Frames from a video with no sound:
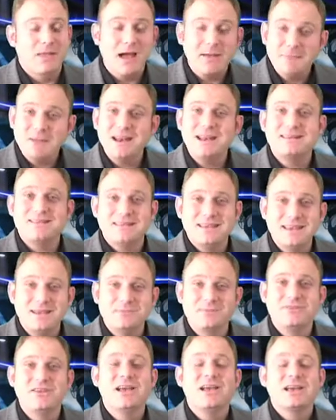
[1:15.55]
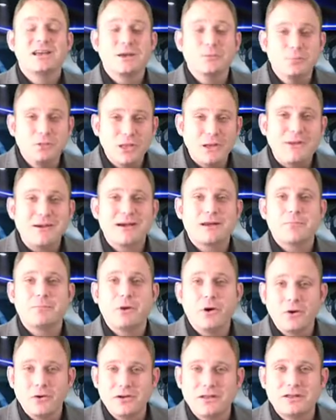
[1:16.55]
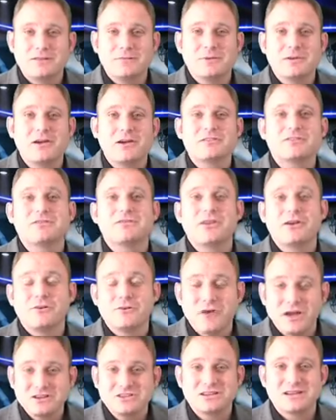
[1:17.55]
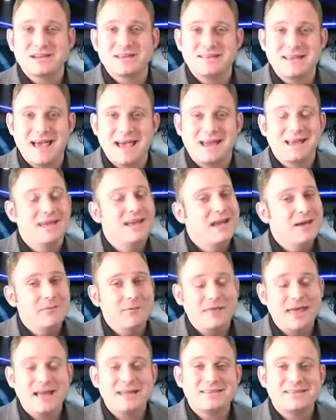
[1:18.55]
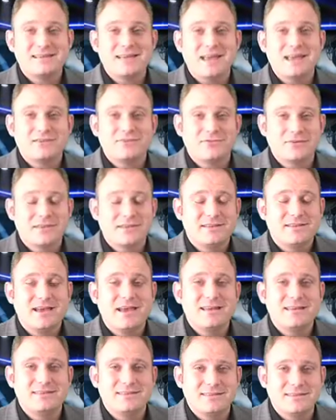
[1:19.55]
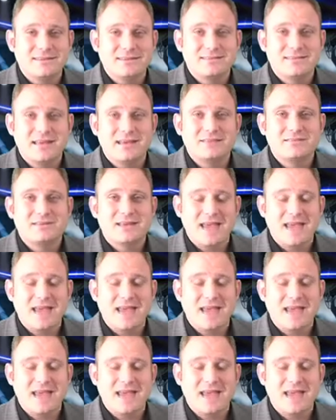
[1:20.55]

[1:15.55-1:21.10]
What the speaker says: Not many teams could blow out opponents because of their rushing attack, but that's the case for the Titans these days.